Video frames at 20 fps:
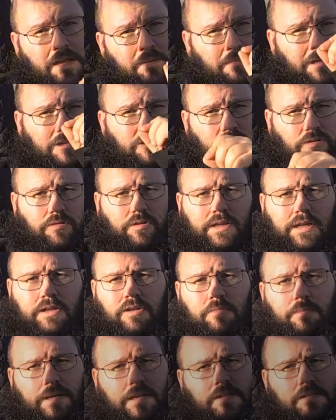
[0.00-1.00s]
Make sure to tick
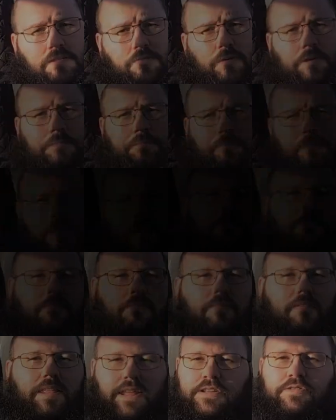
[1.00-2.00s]
the bell as well.
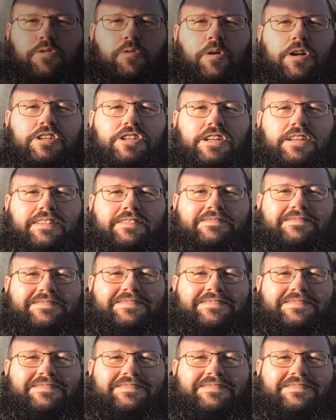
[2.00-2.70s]
Thanks for watching,